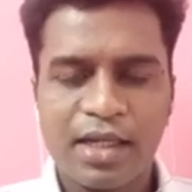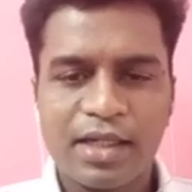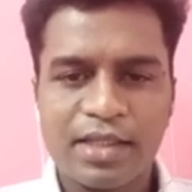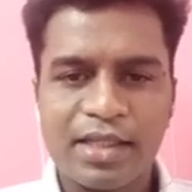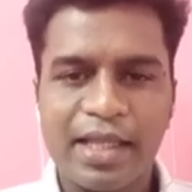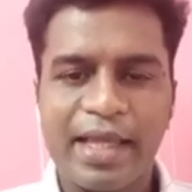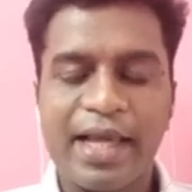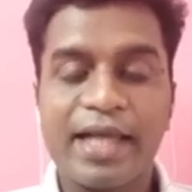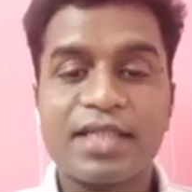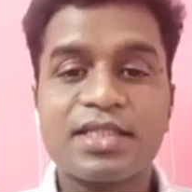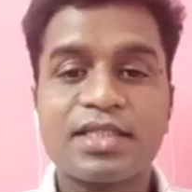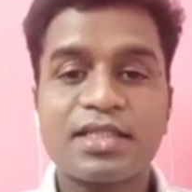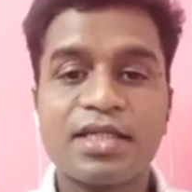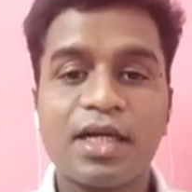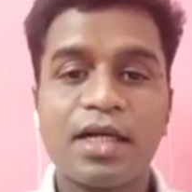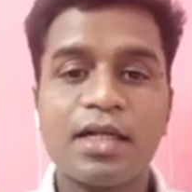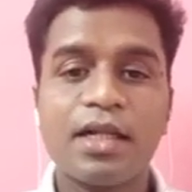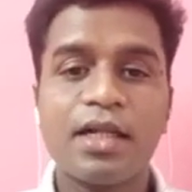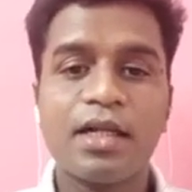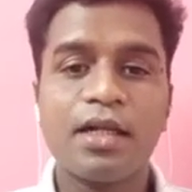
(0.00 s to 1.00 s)
the
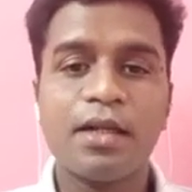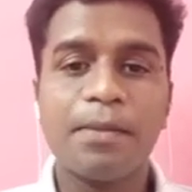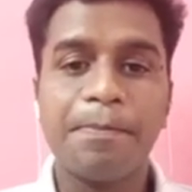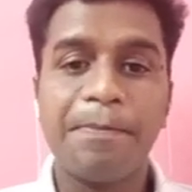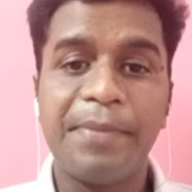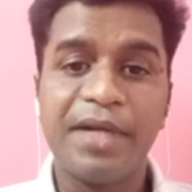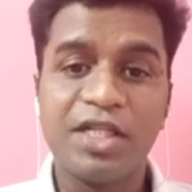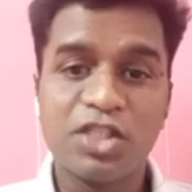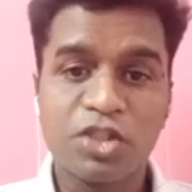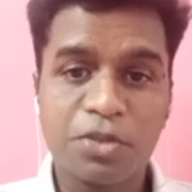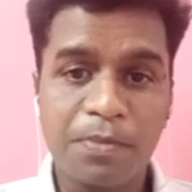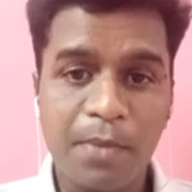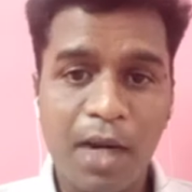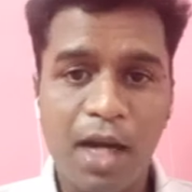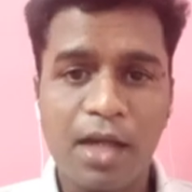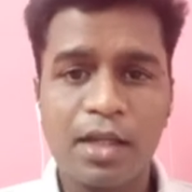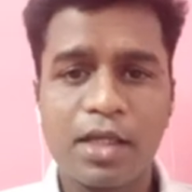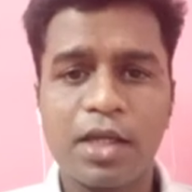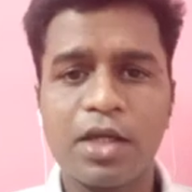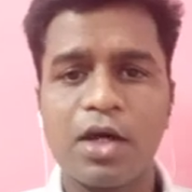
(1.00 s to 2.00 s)
external
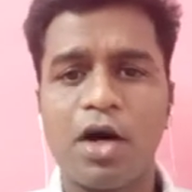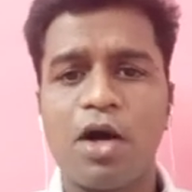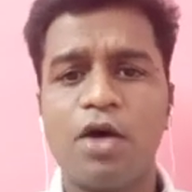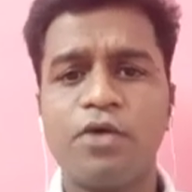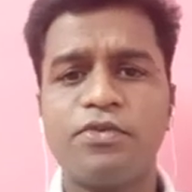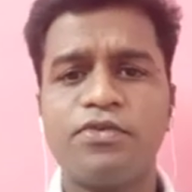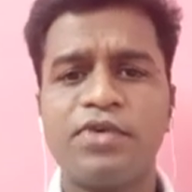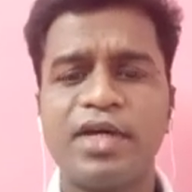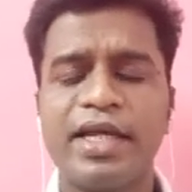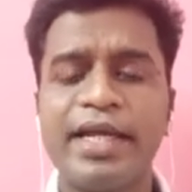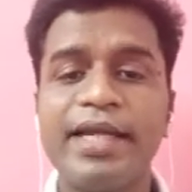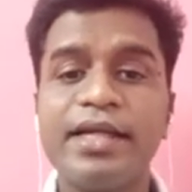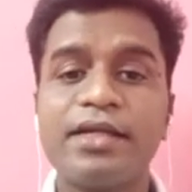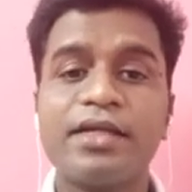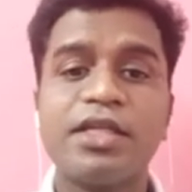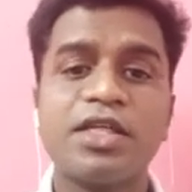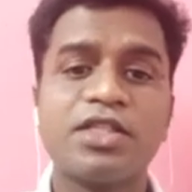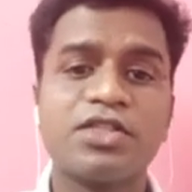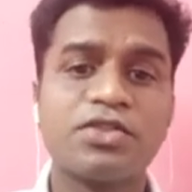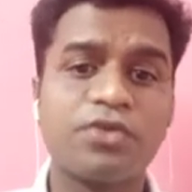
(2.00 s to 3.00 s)
benchmarking of
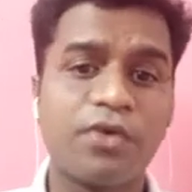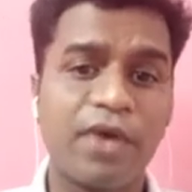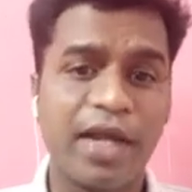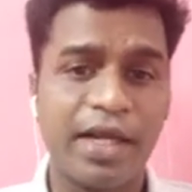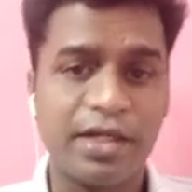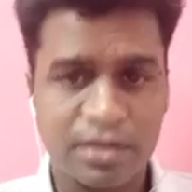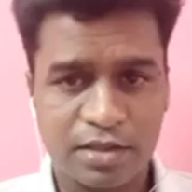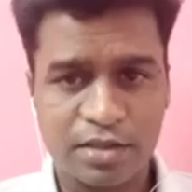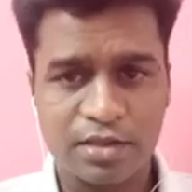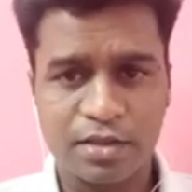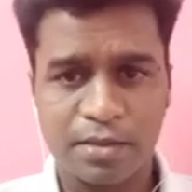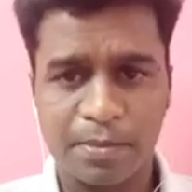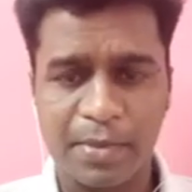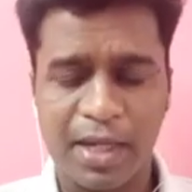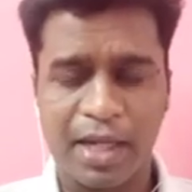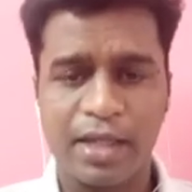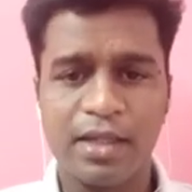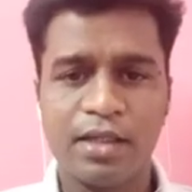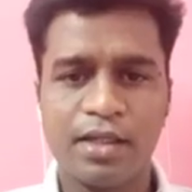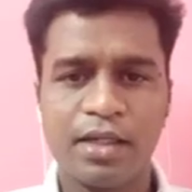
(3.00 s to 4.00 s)
interest rates
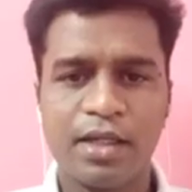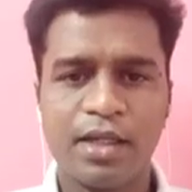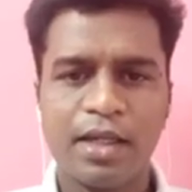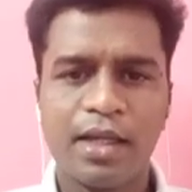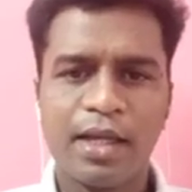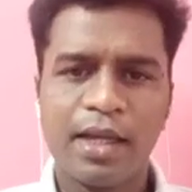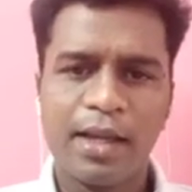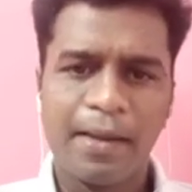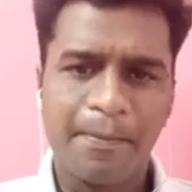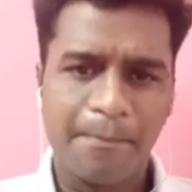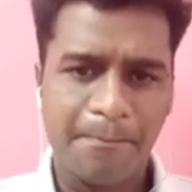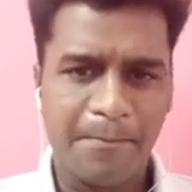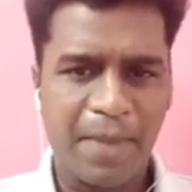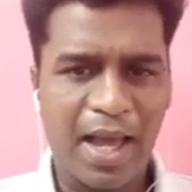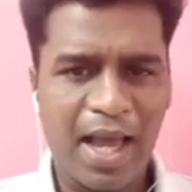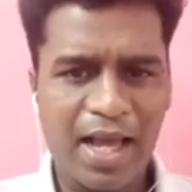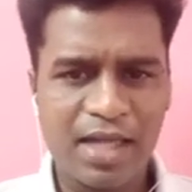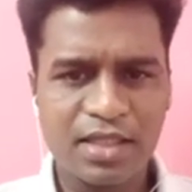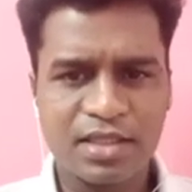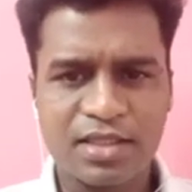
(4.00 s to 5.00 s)
by
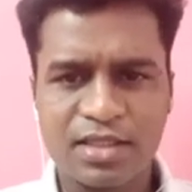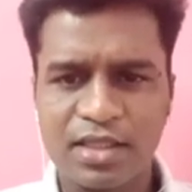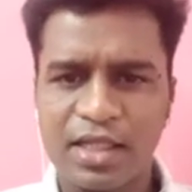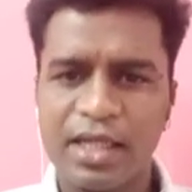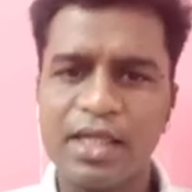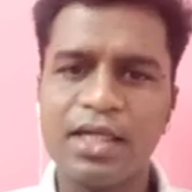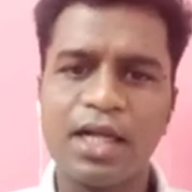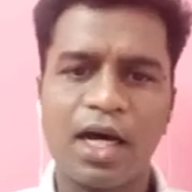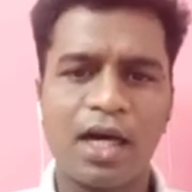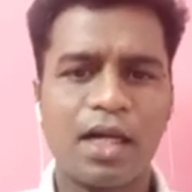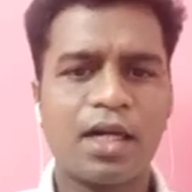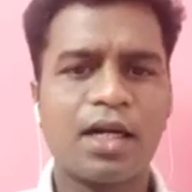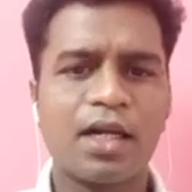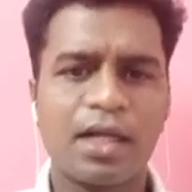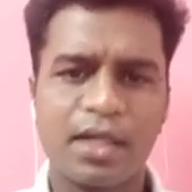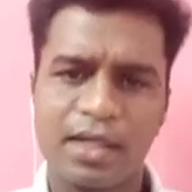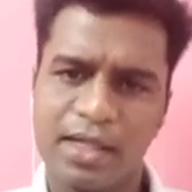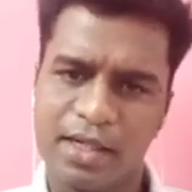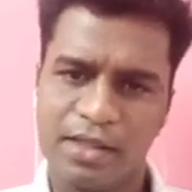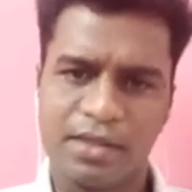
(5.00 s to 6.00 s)
banks in our
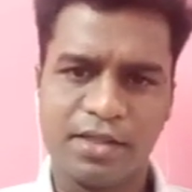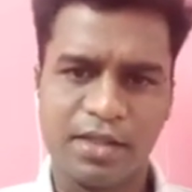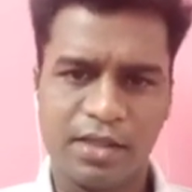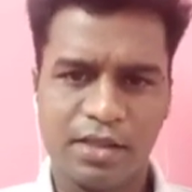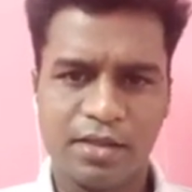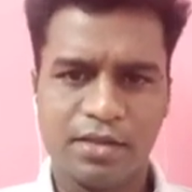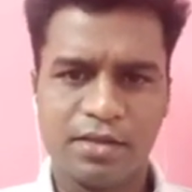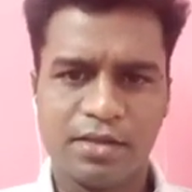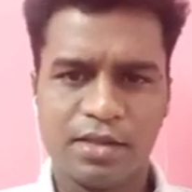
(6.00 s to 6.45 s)
country.